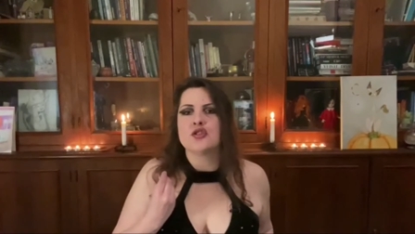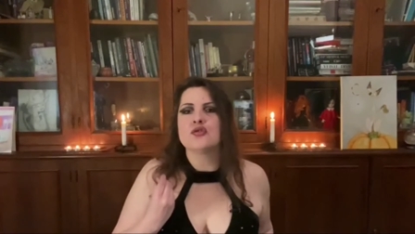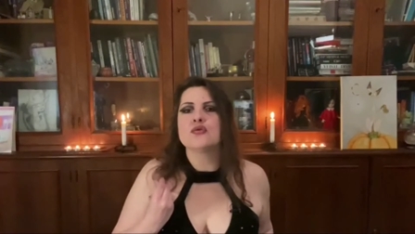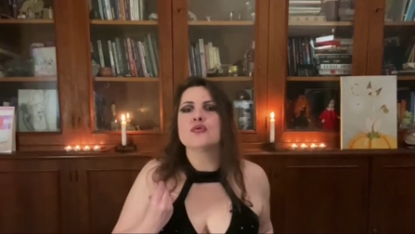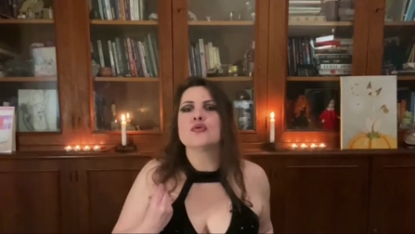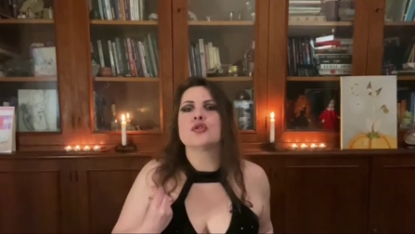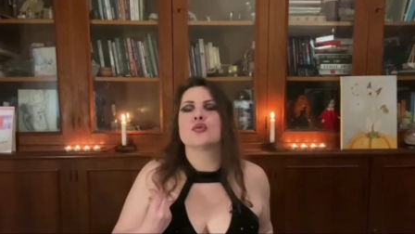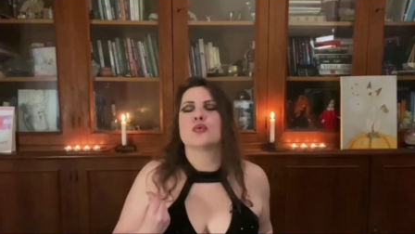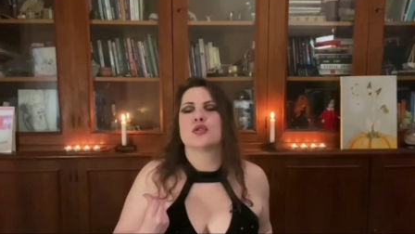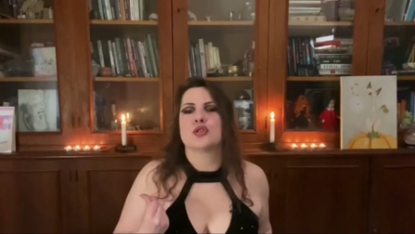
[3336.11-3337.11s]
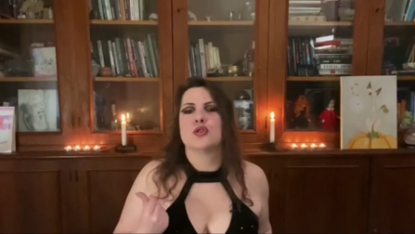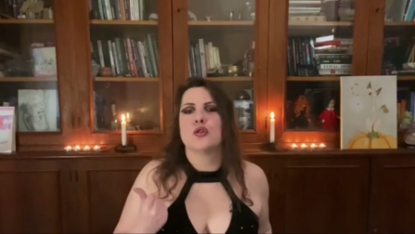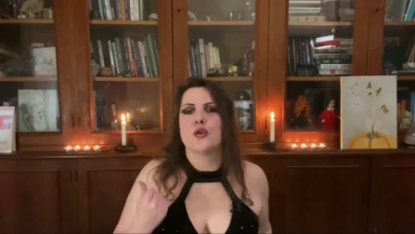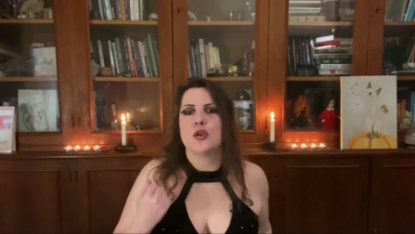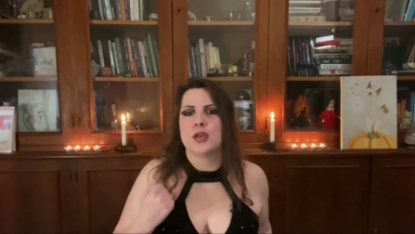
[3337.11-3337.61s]
juice was
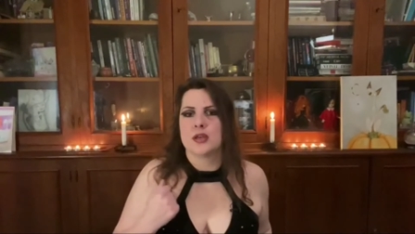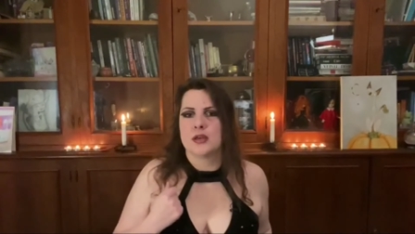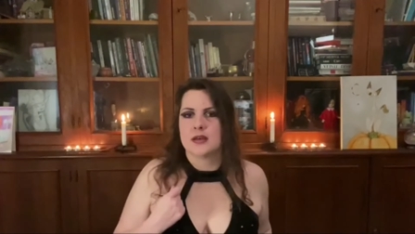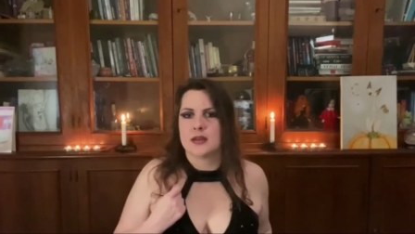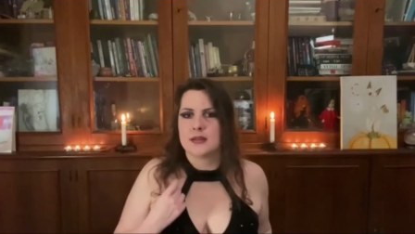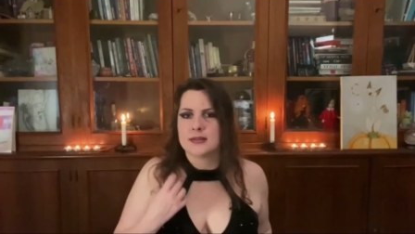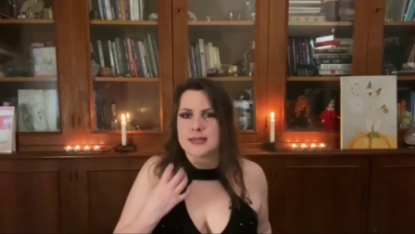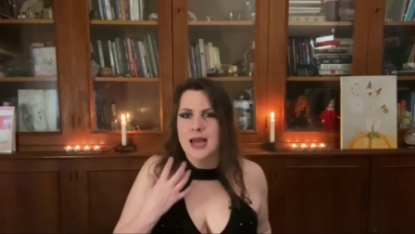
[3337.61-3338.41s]
going uh,